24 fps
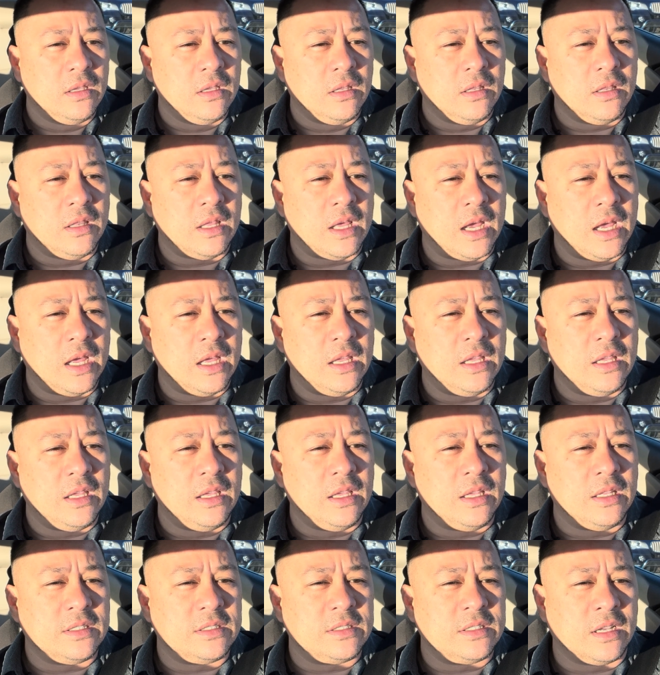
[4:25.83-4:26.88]
that
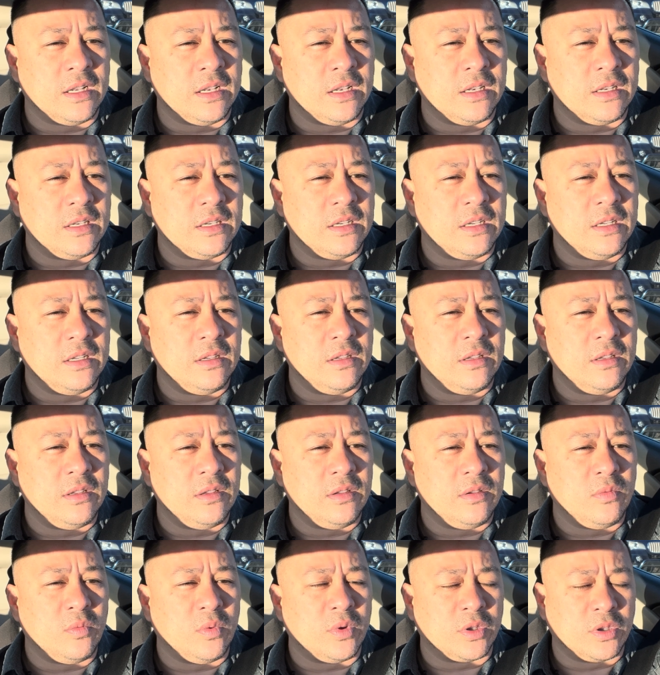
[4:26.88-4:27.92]
it's done
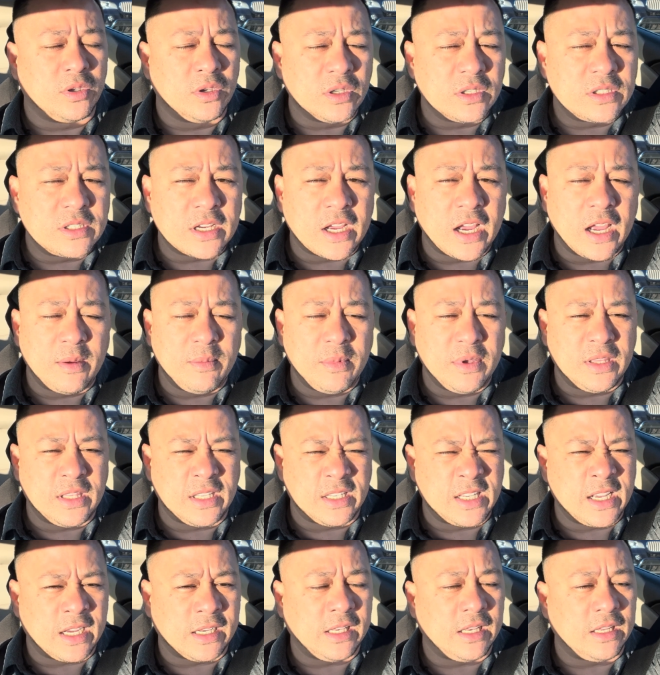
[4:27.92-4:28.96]
with good timing, the
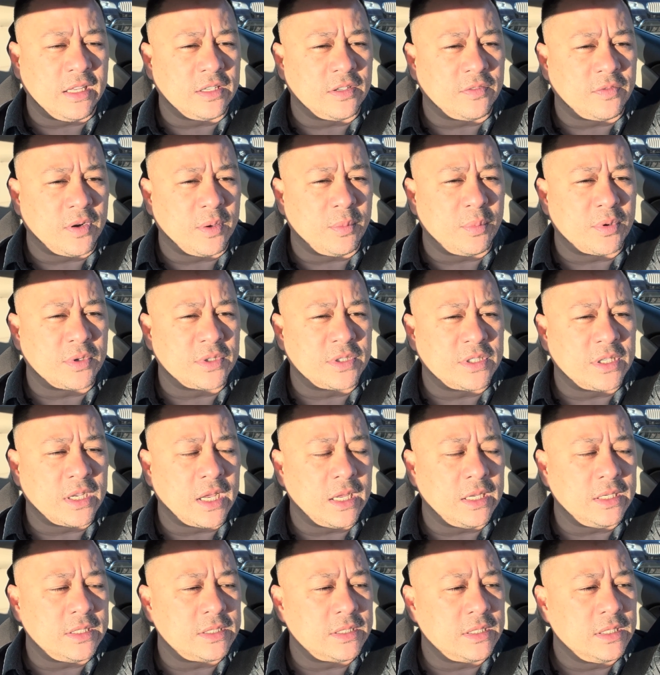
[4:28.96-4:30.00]
technique is very
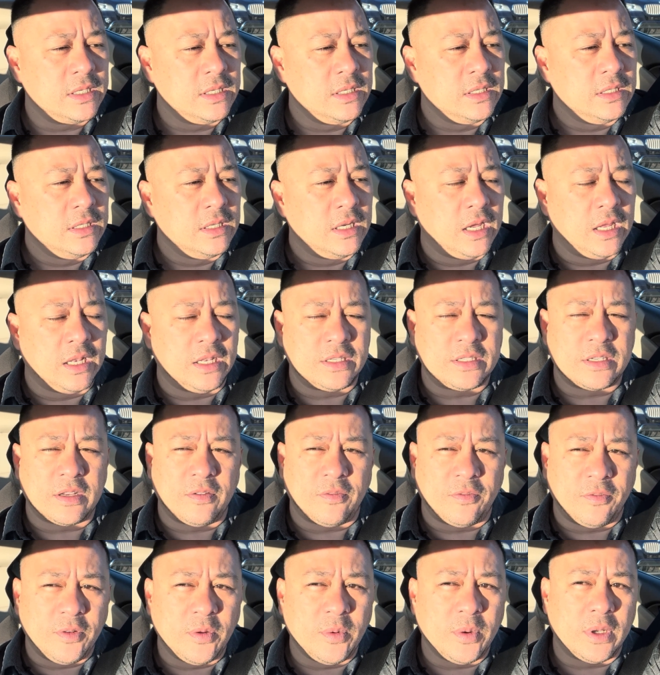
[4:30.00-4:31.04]
precise, and it's done
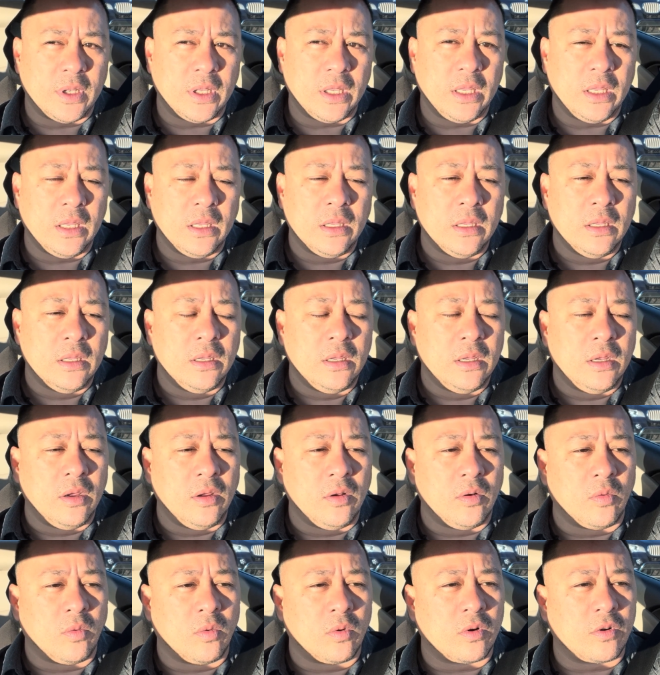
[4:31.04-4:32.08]
fluidly.
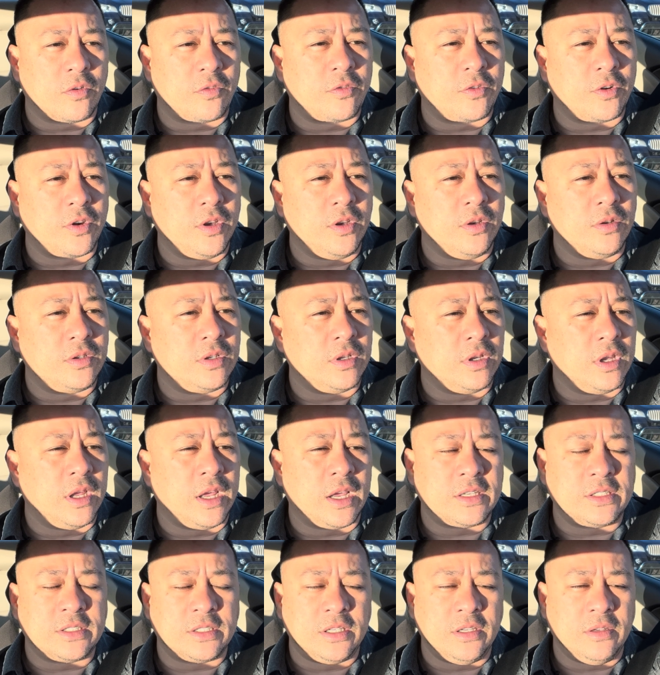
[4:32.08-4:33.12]
In order for you to
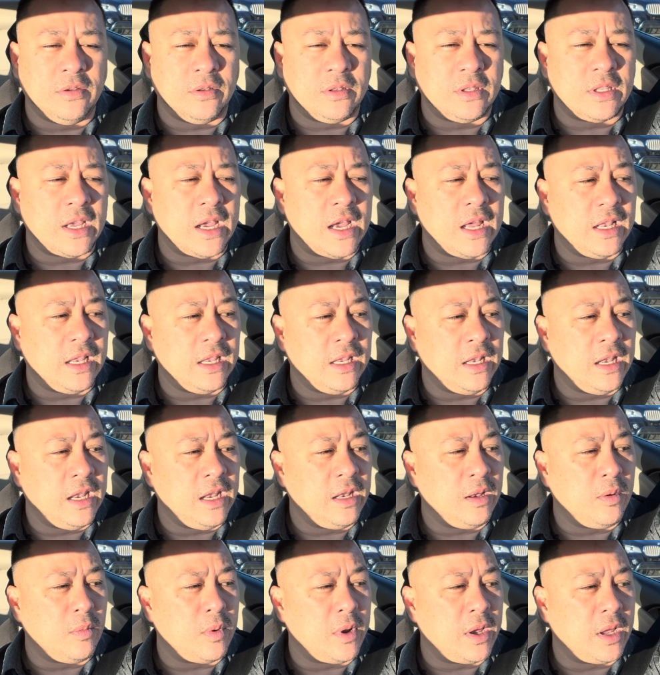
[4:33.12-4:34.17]
execute that in
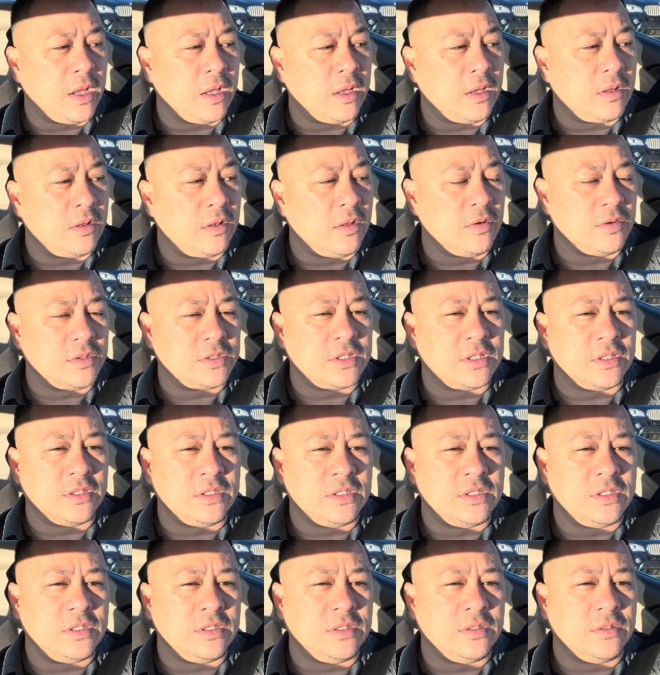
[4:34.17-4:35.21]
any way close to
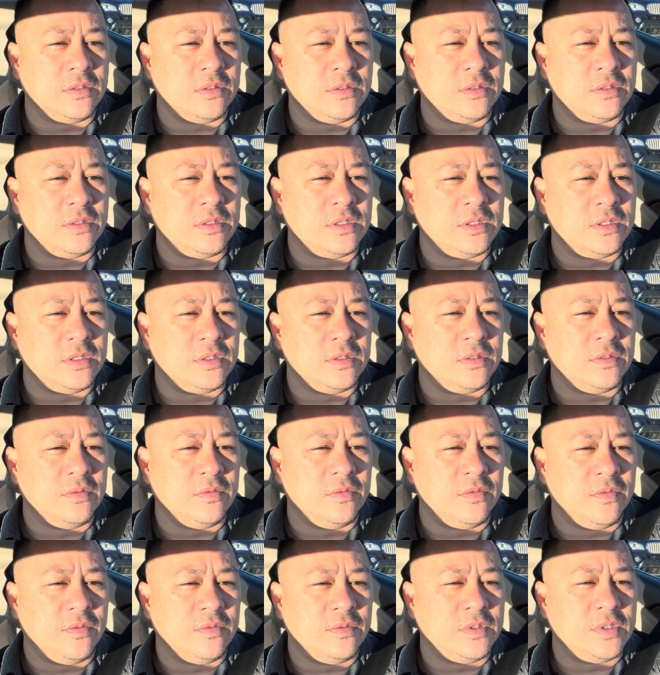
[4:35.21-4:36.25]

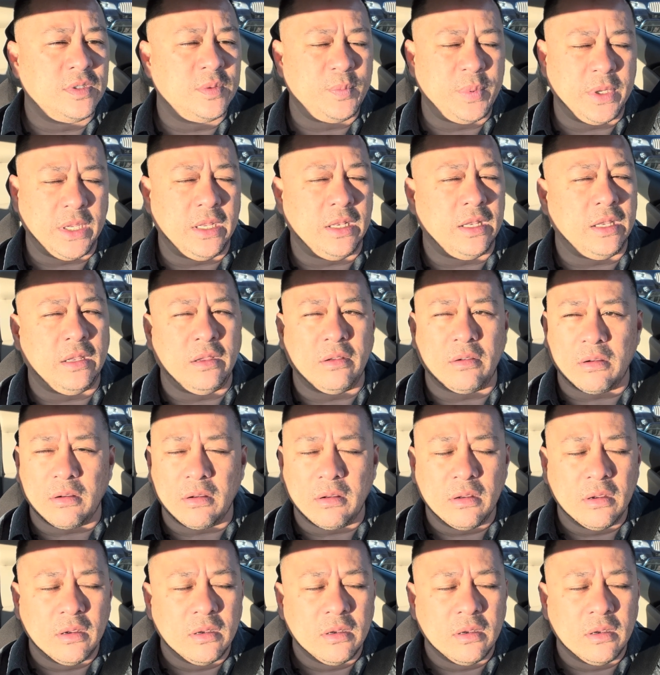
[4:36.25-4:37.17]
speedy or